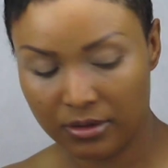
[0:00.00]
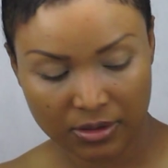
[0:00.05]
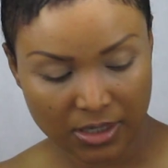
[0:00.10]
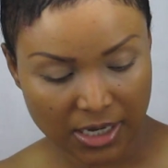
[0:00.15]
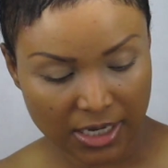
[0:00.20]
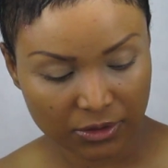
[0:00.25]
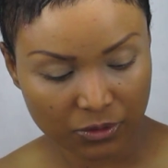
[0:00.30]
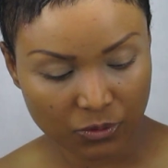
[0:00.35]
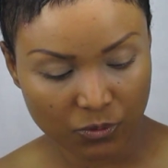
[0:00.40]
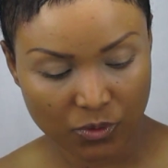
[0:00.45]

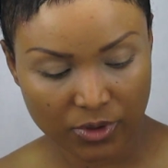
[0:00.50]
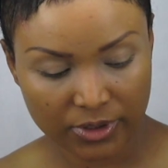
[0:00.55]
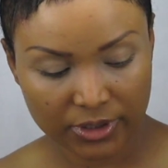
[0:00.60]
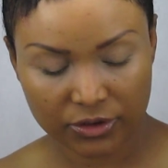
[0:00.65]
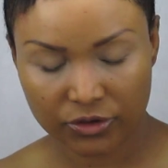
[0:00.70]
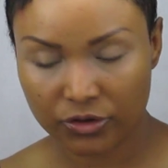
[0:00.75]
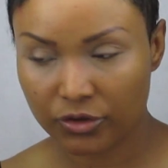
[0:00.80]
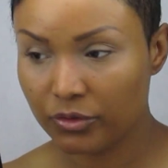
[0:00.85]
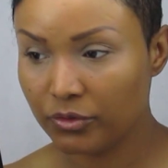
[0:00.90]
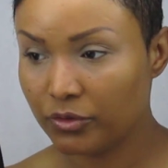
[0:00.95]
I don't
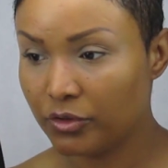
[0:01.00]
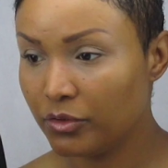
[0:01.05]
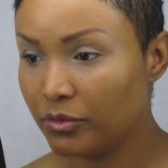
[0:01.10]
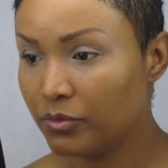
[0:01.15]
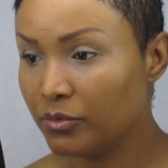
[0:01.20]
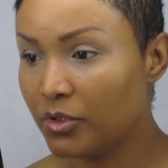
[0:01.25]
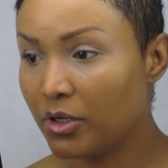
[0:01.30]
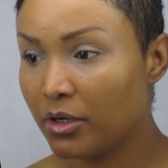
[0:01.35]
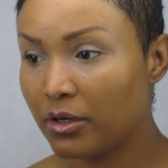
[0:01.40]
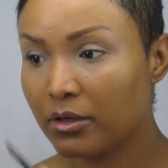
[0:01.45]
want it too
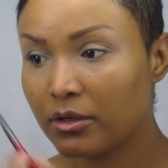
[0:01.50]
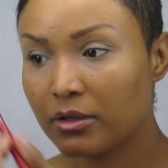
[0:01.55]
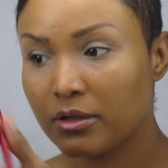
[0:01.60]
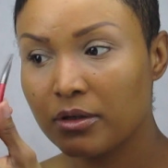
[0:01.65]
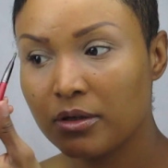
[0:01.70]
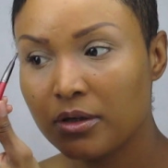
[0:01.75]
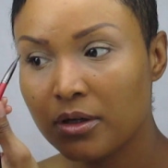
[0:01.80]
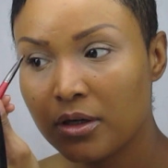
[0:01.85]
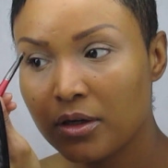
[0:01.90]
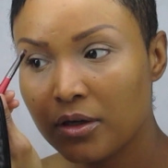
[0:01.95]
dark.
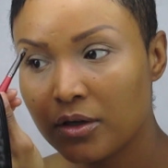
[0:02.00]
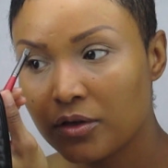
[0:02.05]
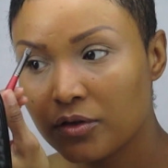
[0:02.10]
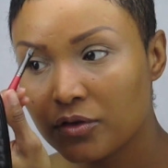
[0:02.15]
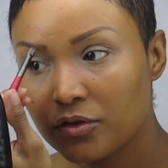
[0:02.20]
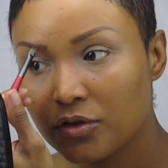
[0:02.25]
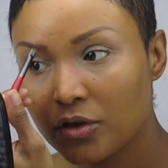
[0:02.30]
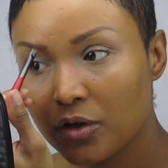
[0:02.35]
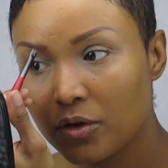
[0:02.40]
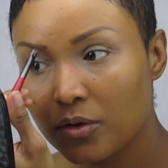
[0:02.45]

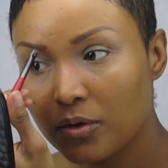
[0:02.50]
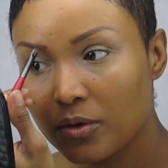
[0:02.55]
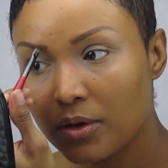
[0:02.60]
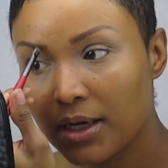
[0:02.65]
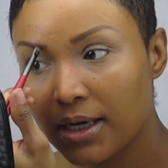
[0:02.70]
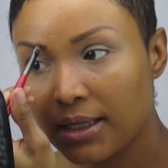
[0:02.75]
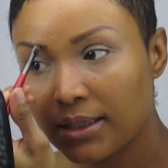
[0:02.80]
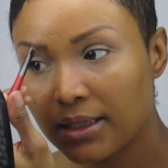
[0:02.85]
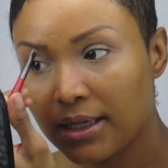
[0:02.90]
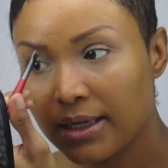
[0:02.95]
So
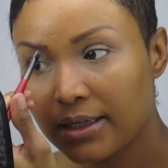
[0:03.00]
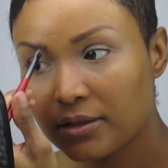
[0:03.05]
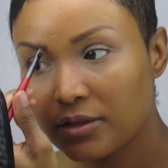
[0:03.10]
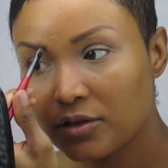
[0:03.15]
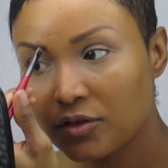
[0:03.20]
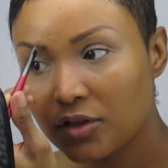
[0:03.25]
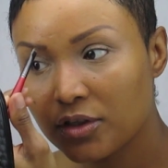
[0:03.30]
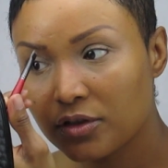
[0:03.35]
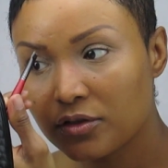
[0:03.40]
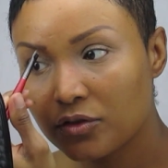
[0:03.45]
I like to
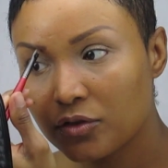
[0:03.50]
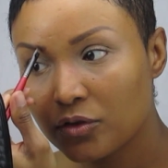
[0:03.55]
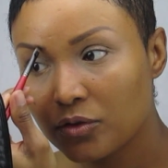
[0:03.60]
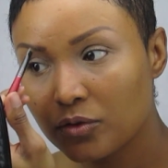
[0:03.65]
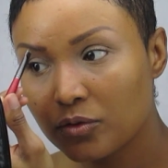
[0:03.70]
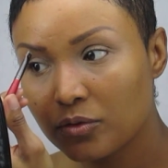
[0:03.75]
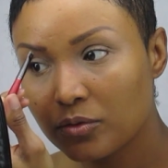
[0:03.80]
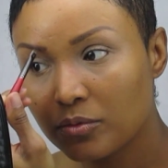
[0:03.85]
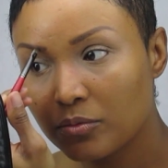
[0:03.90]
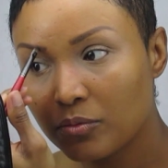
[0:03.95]
just
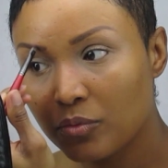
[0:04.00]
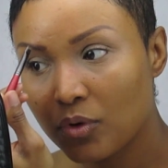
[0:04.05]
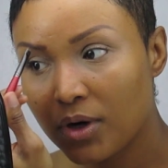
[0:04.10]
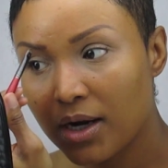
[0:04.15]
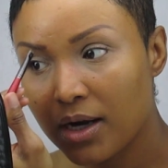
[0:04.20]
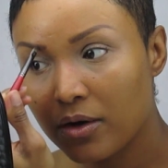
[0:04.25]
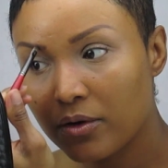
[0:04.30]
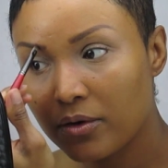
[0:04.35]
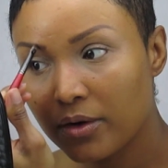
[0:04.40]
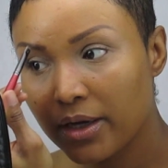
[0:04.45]
do
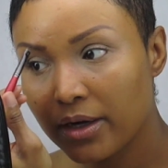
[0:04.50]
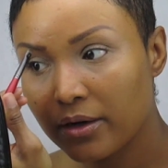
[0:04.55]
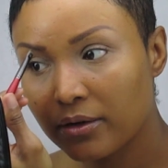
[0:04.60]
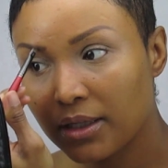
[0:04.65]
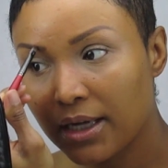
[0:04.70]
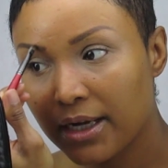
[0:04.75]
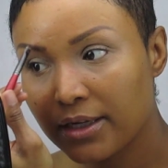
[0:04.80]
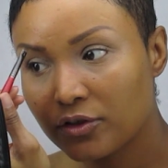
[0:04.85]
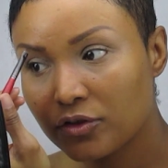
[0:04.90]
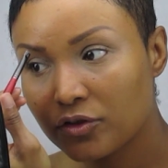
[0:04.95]
brow hair
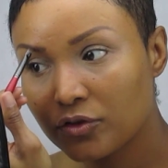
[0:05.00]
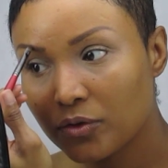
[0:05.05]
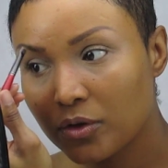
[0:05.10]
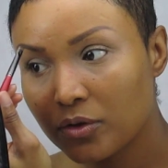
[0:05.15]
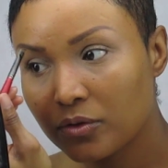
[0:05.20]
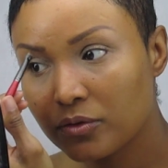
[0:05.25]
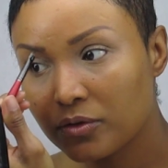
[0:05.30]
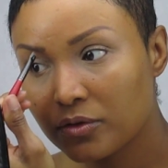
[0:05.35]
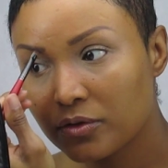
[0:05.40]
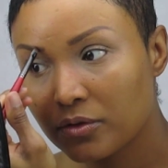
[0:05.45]
light
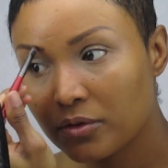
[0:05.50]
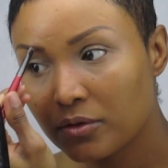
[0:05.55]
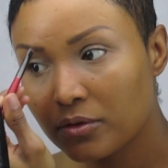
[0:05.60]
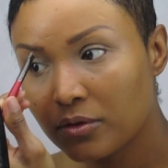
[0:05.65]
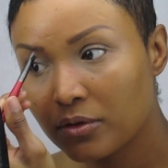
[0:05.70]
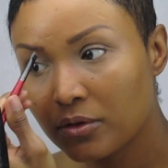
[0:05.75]
strokes